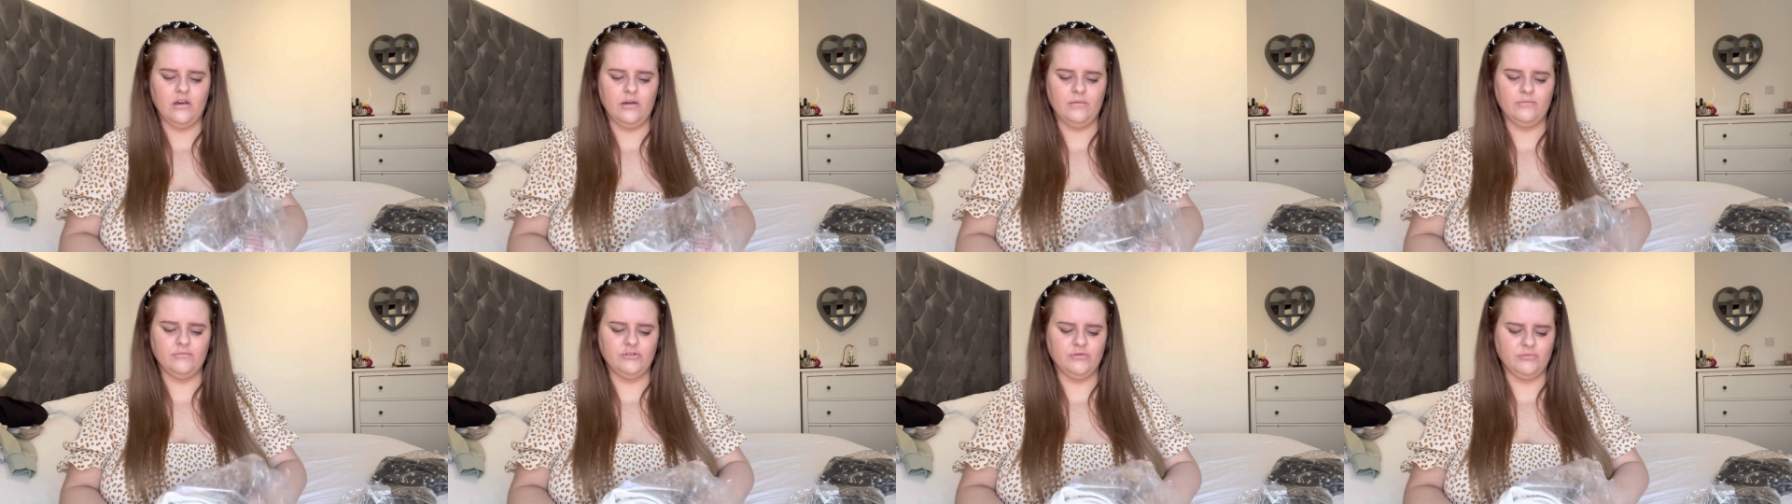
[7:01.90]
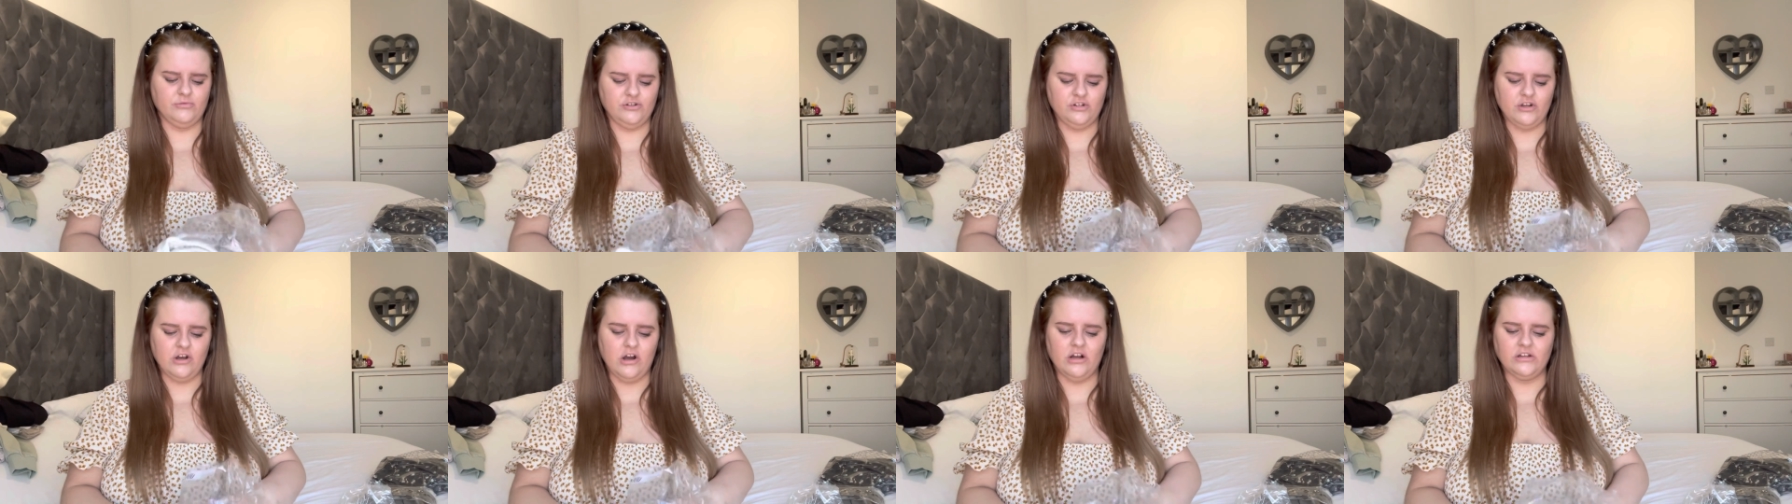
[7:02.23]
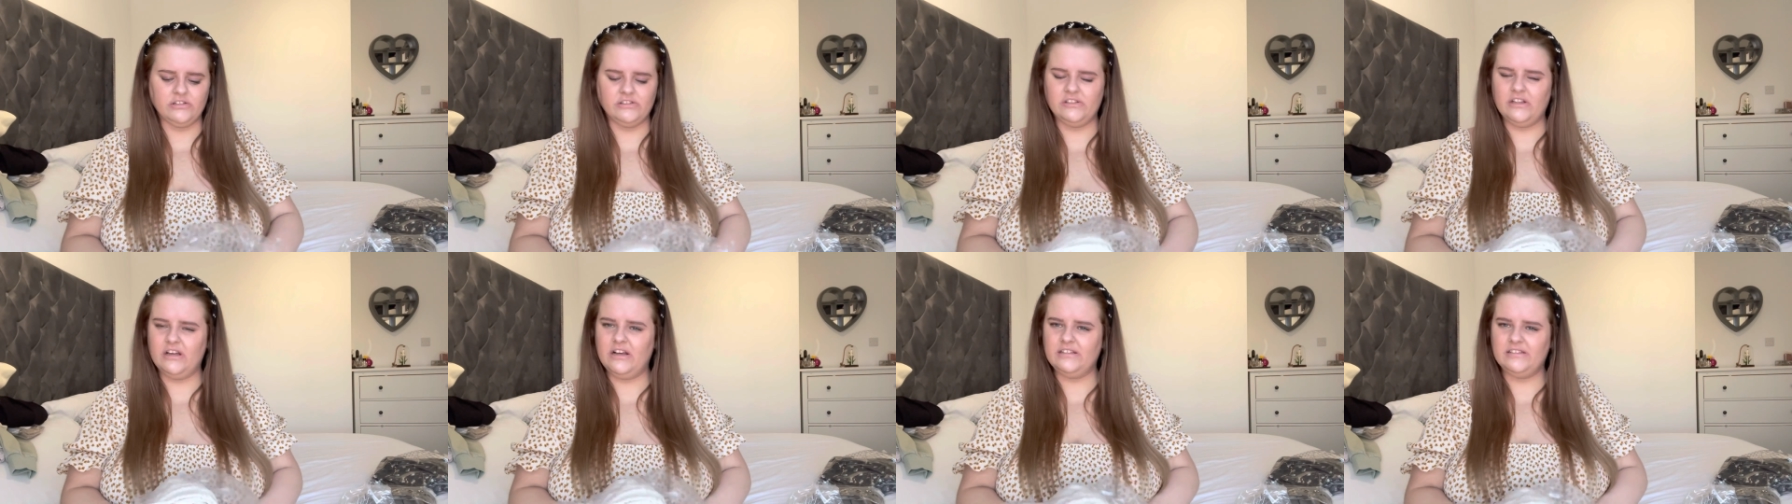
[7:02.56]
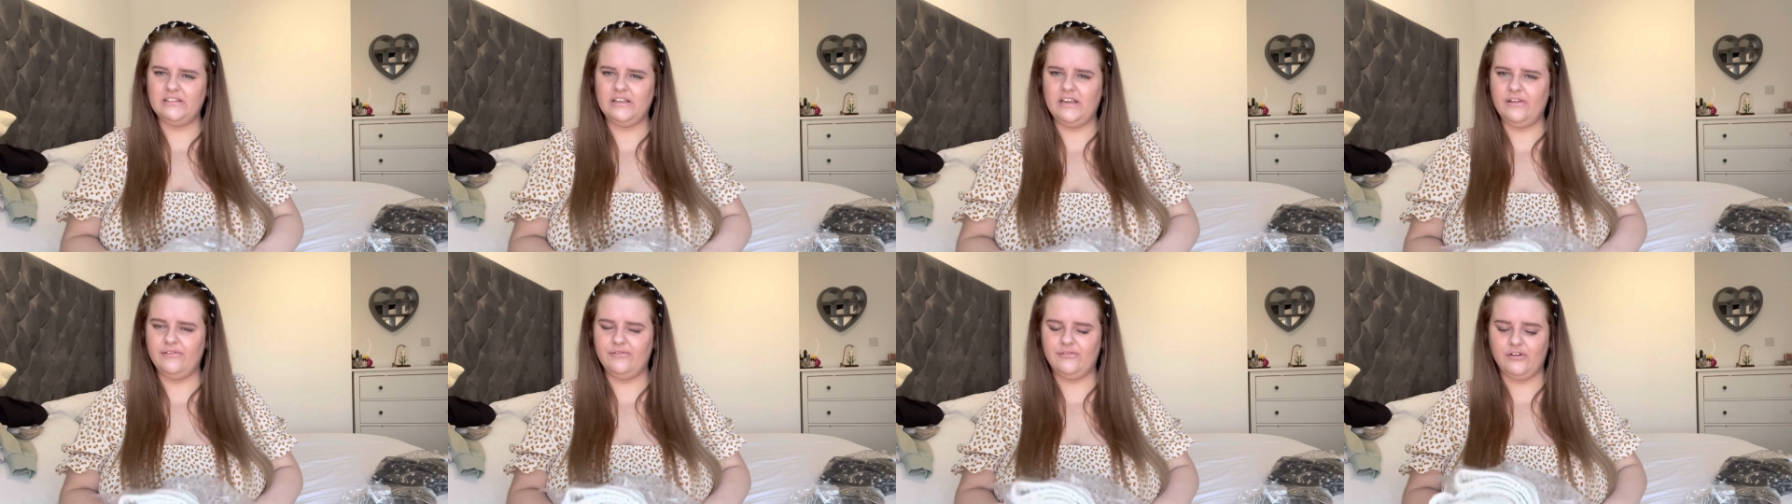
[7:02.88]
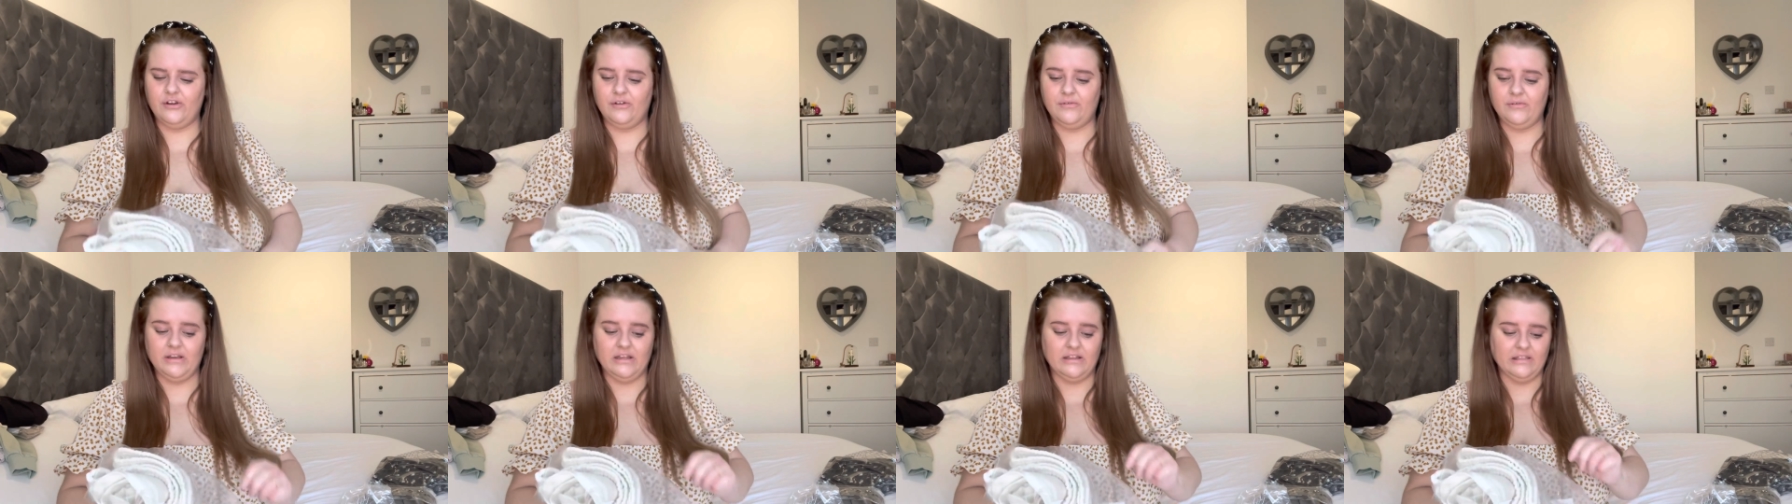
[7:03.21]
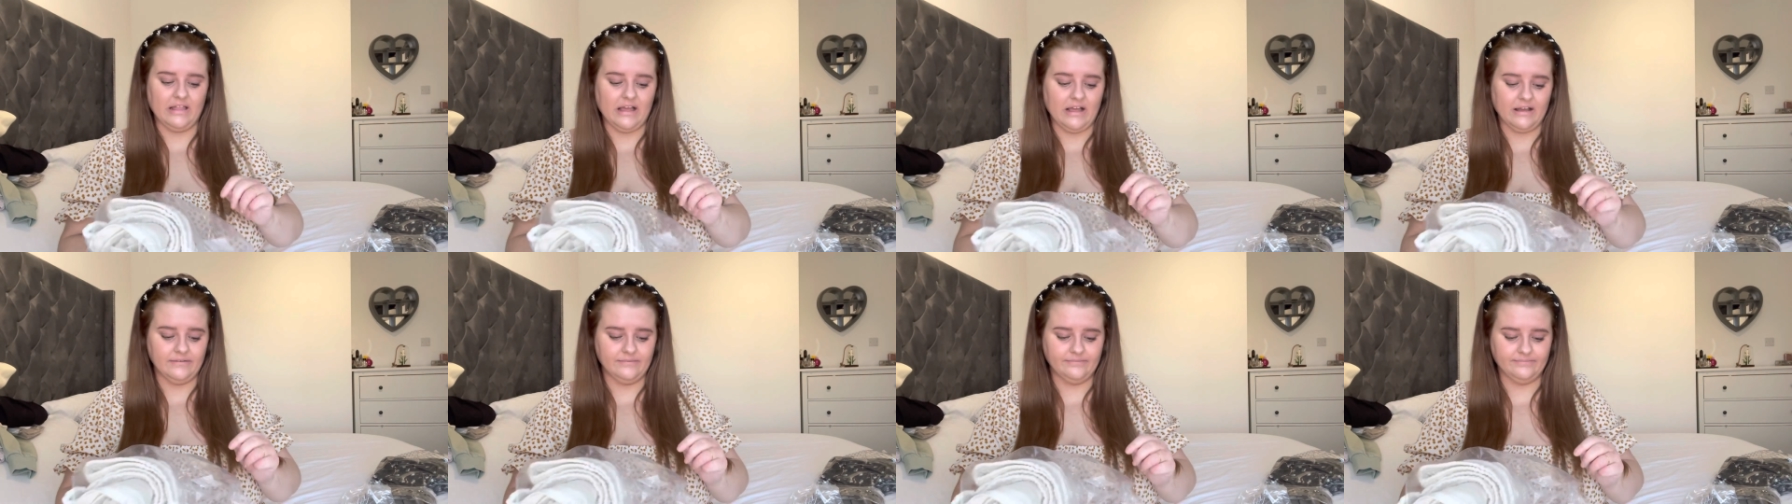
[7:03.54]
some shorts that are see-through
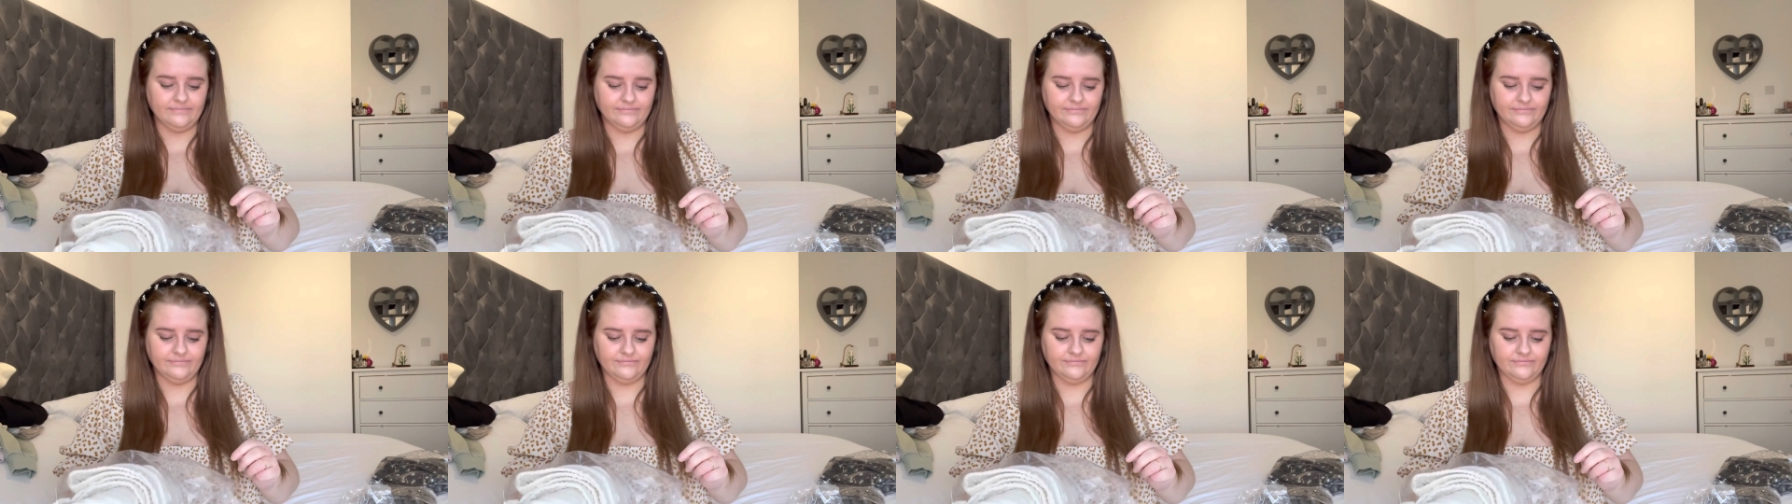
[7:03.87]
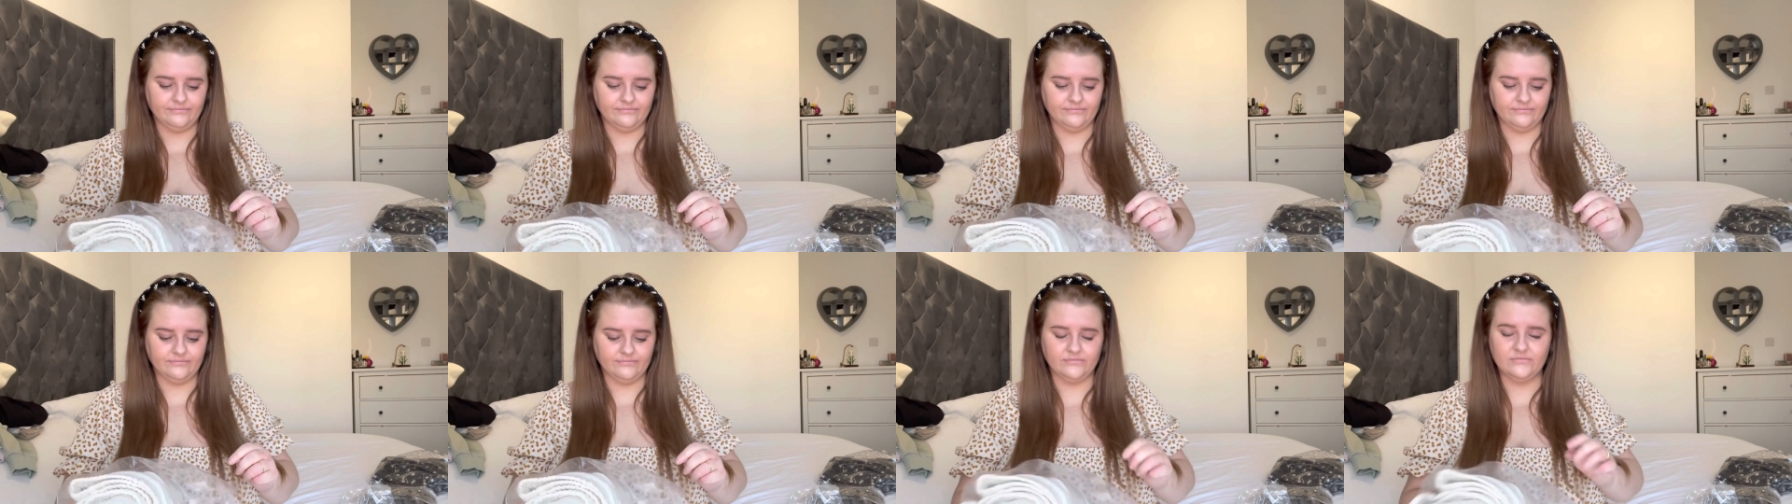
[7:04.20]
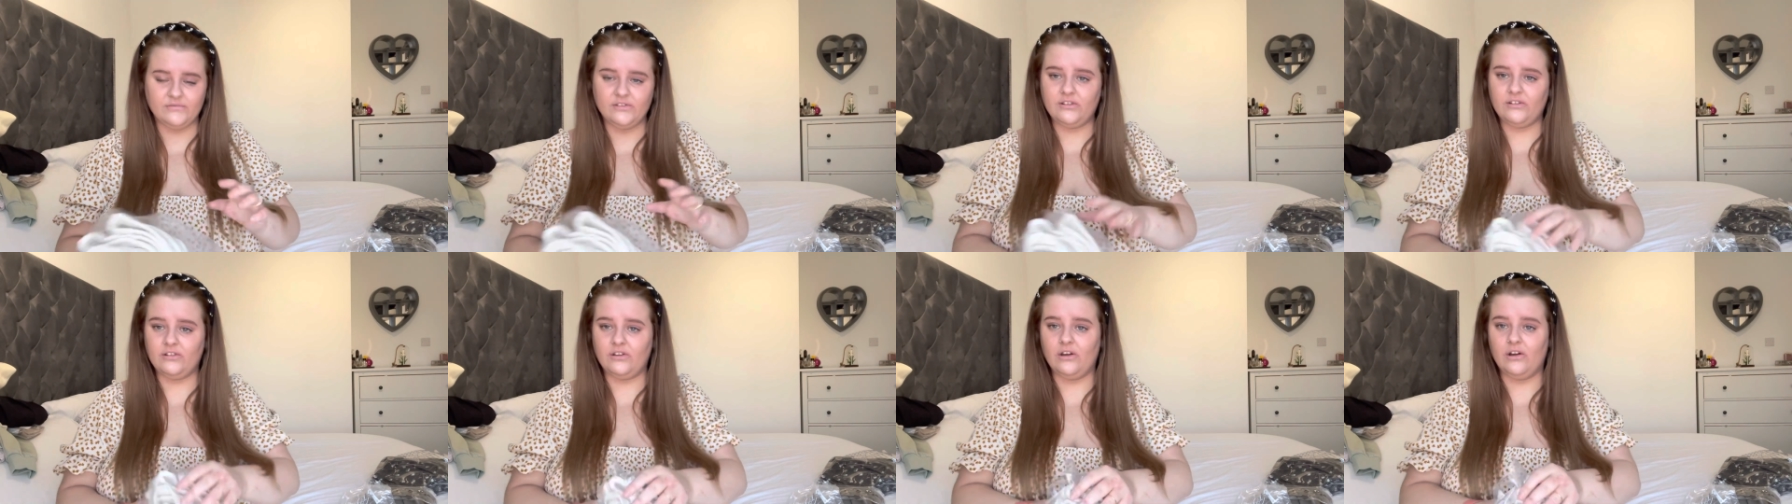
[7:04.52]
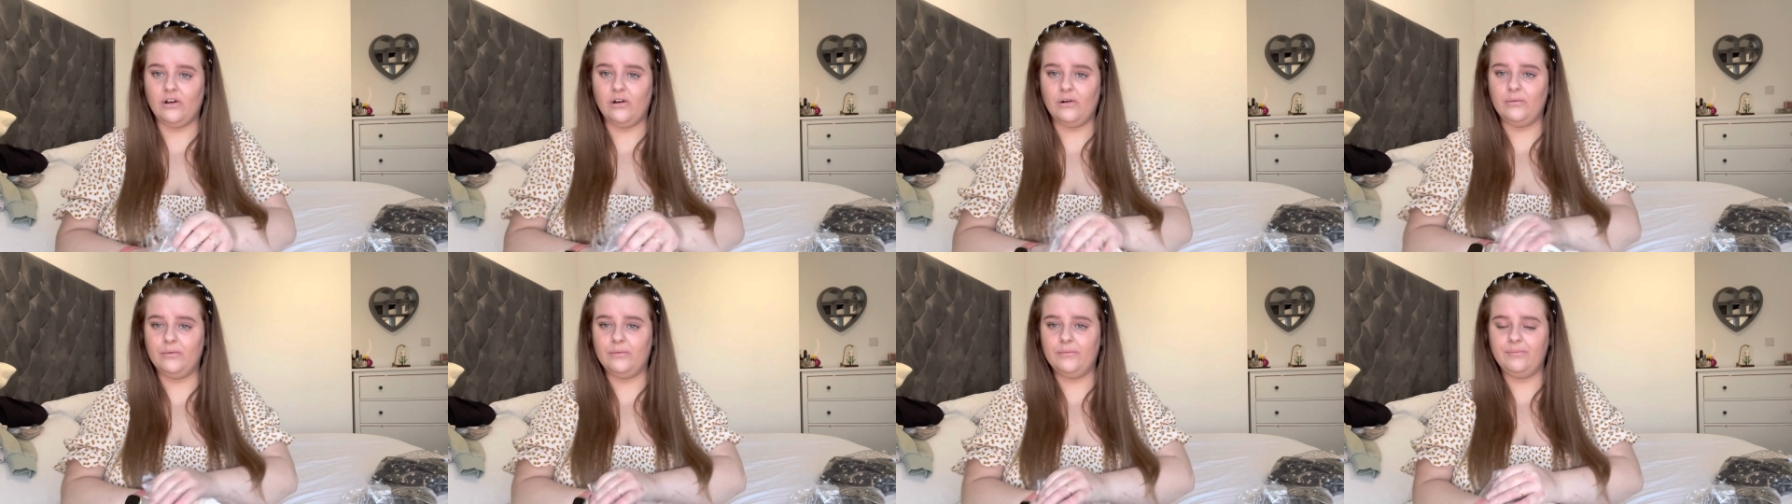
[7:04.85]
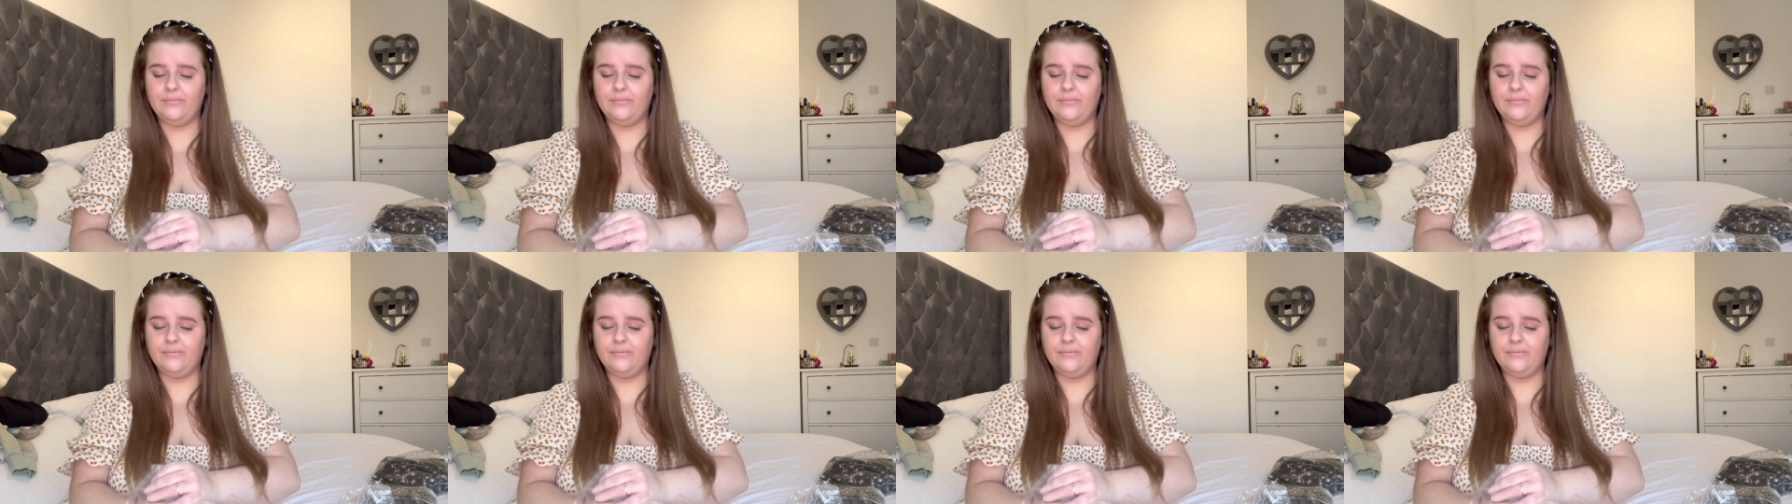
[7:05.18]
really. So